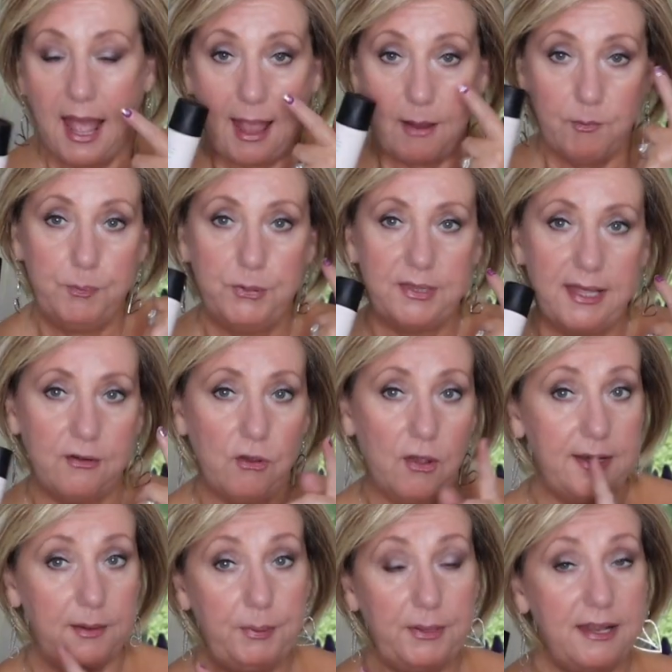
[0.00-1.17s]
I would put that
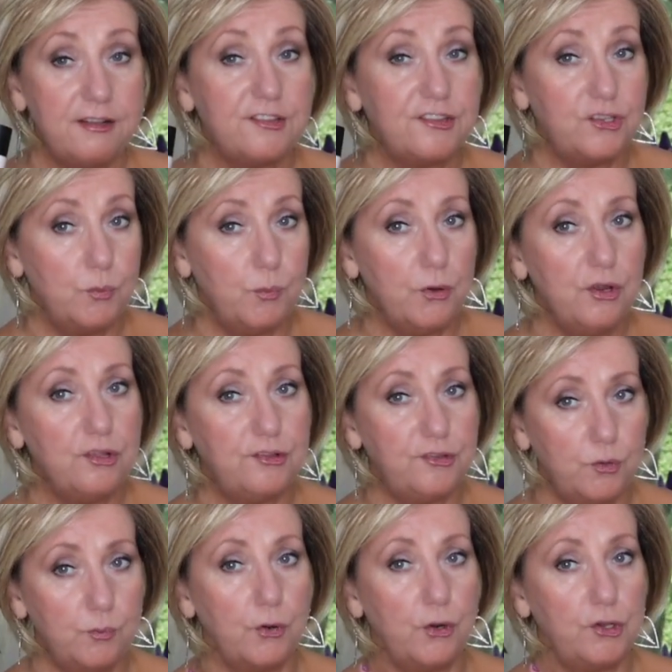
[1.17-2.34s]
on. It played super,
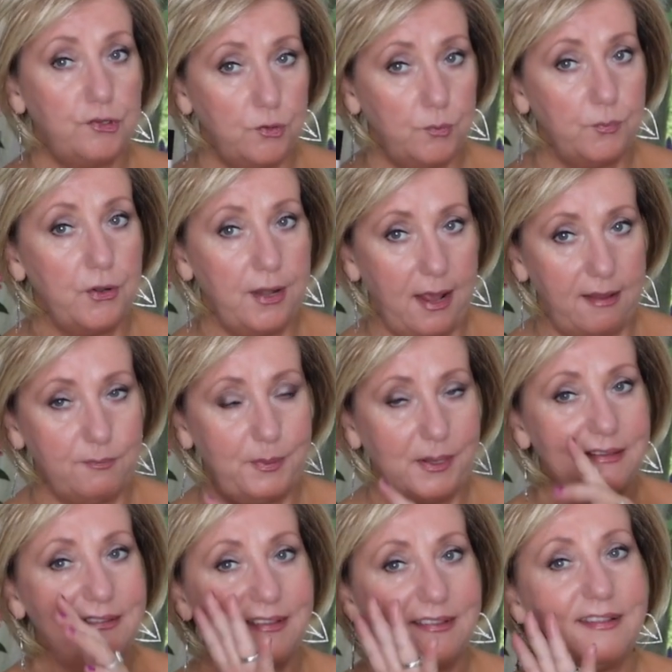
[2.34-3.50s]
super, super nice
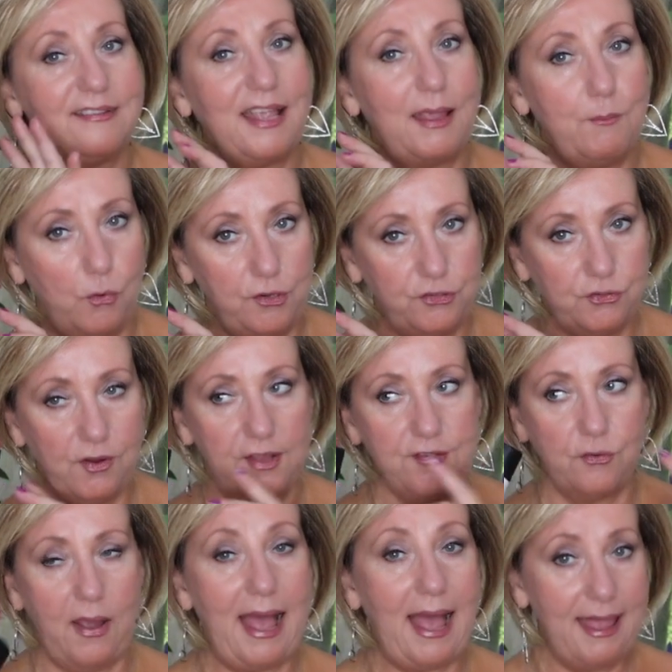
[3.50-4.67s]
because this is a
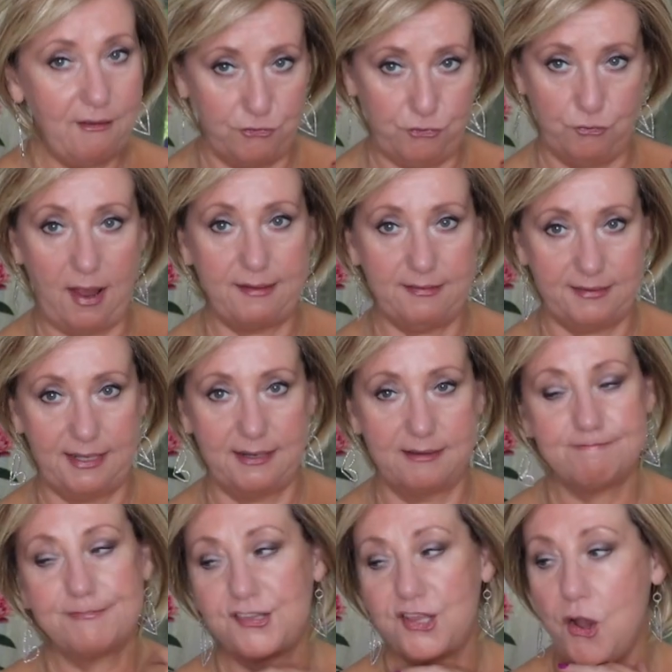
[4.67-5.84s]
moisturizer. I have dry
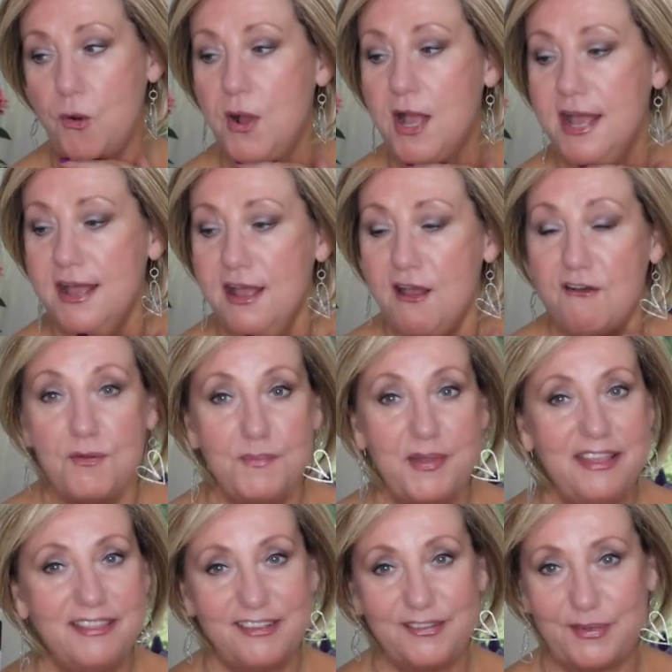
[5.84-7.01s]
skin, so for
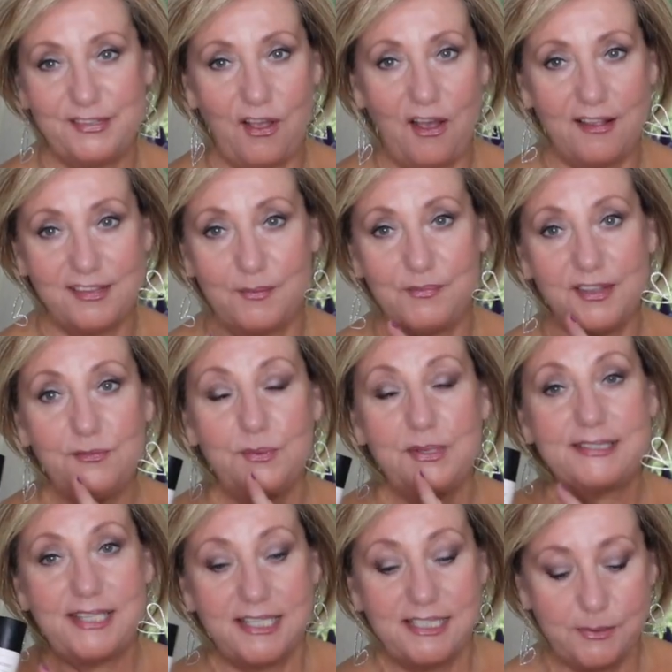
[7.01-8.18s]
me, this was awesome. This
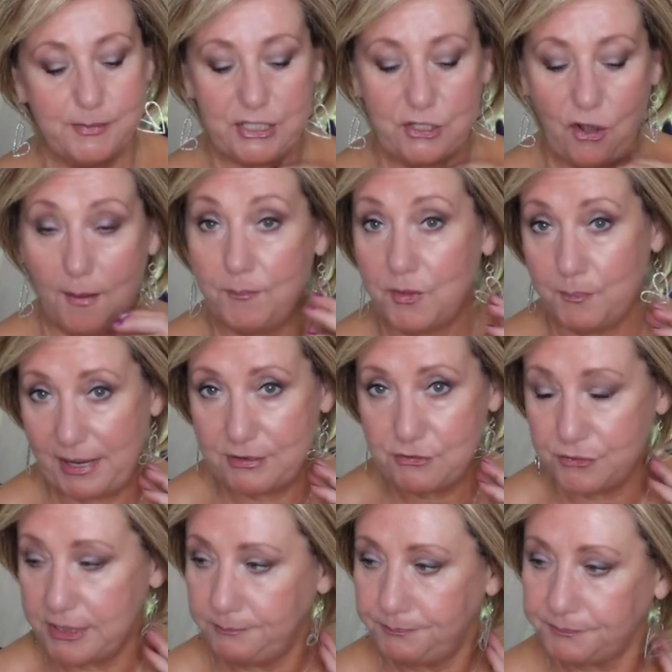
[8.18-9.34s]
was sent to me
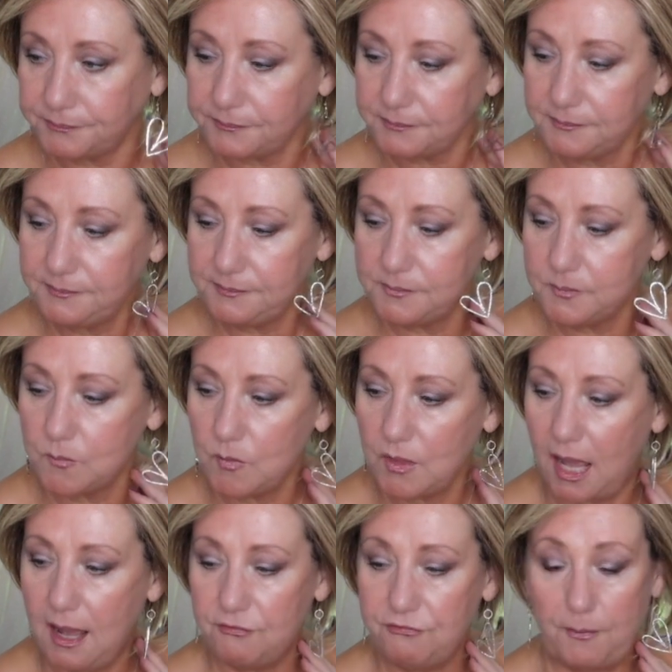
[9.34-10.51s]
complimentary
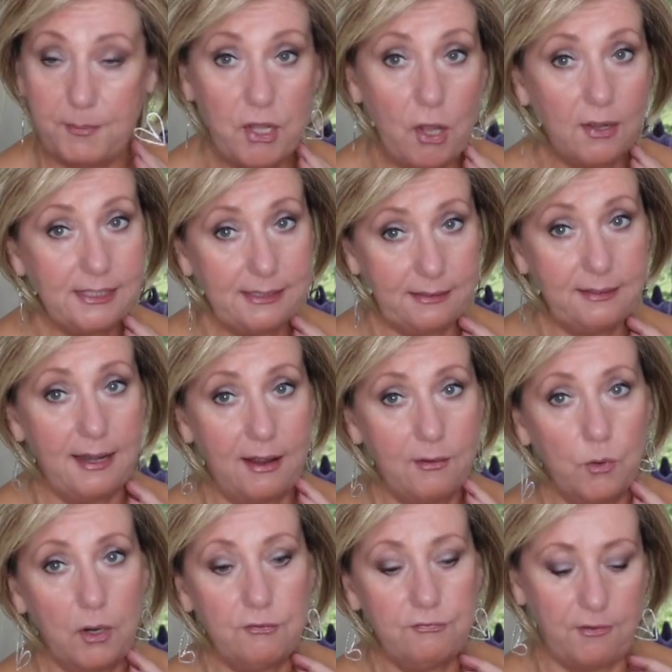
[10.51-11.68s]
uh, from the Octoly
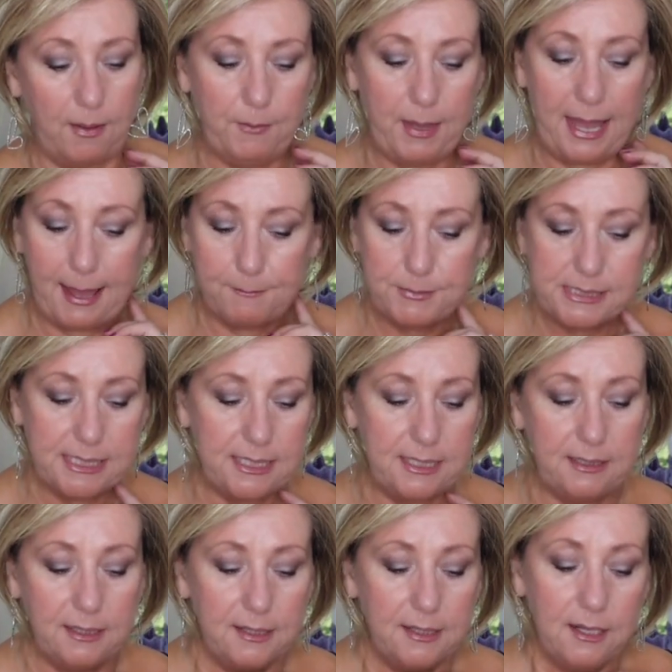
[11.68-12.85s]
Network, from
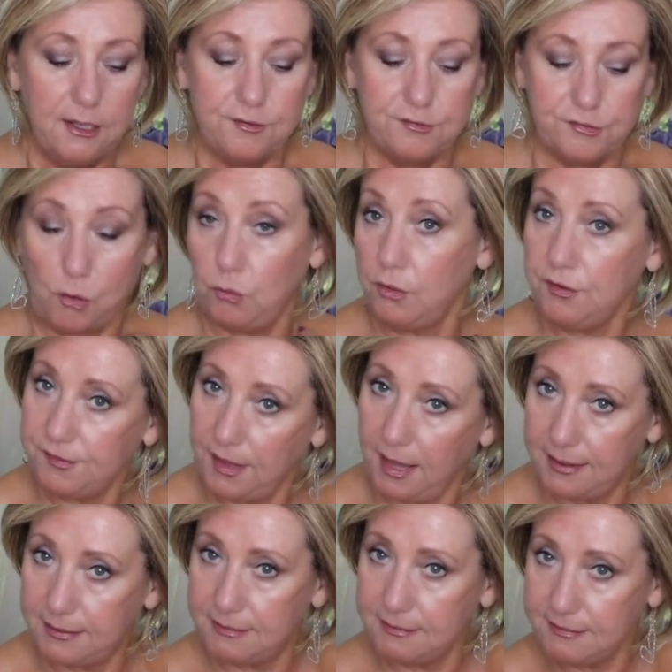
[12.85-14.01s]
MD Solar
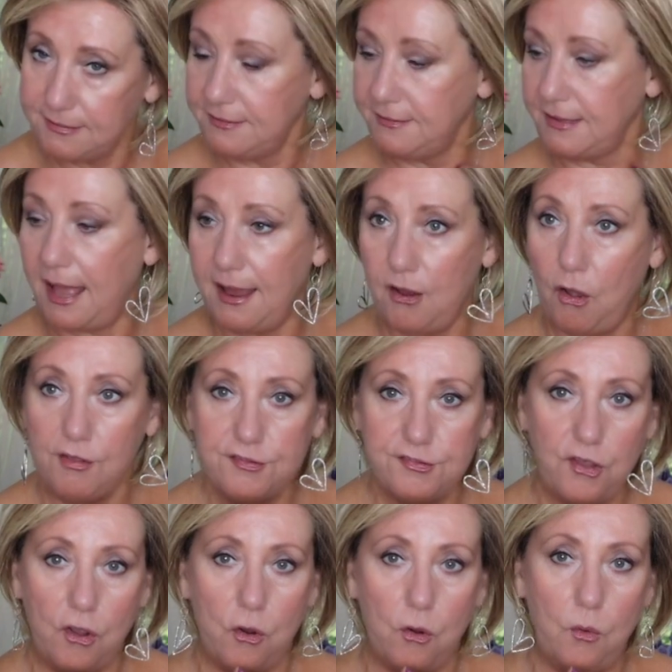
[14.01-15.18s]
Sciences. I
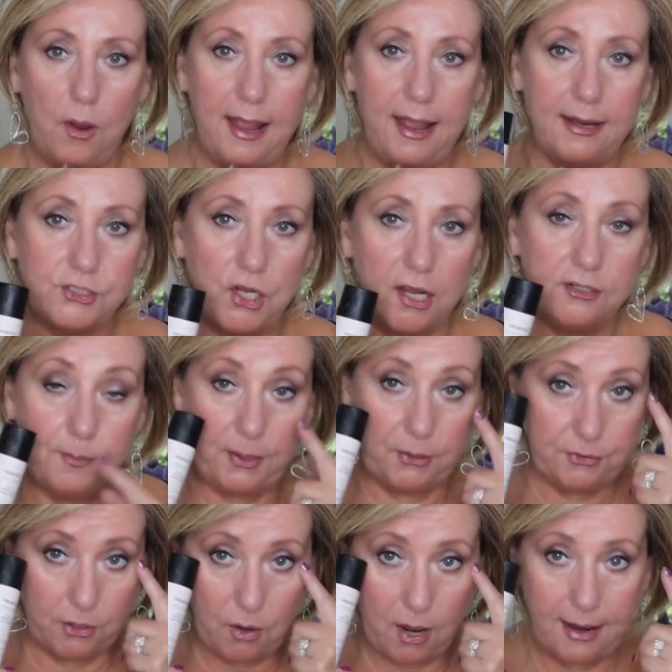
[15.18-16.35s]
also I had talked
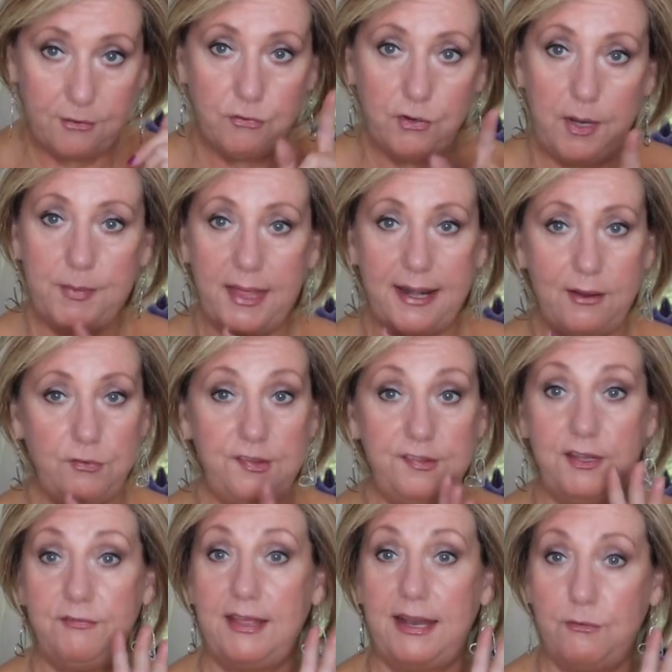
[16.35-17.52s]
about their eye cream that I
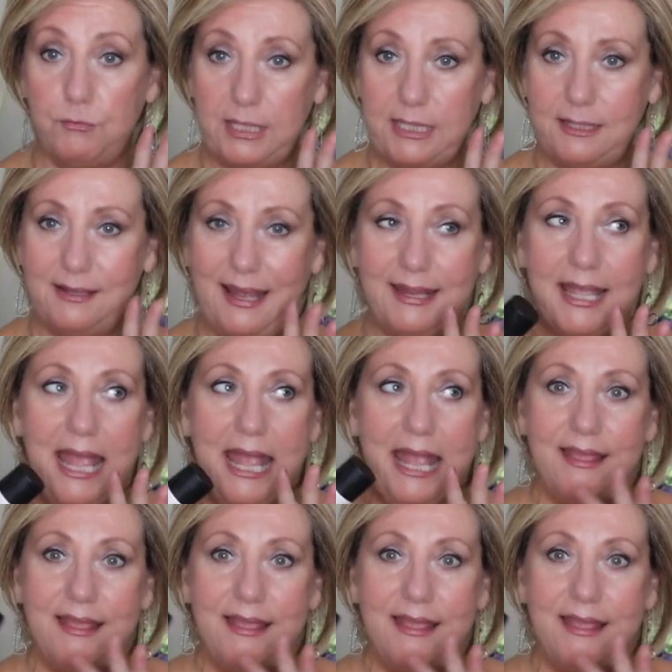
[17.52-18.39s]
received that I really like.